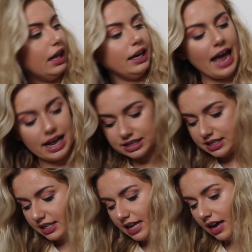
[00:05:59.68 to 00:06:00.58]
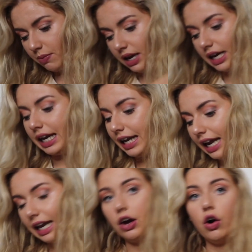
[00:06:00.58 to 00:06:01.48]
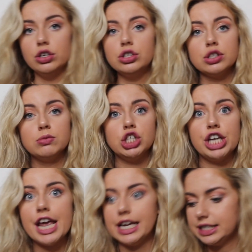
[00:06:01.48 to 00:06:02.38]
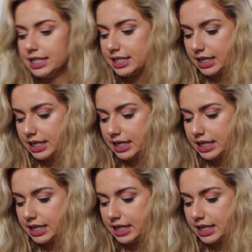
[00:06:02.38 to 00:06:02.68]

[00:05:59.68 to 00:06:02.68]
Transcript: The next thing, we clearly ordered some jeans.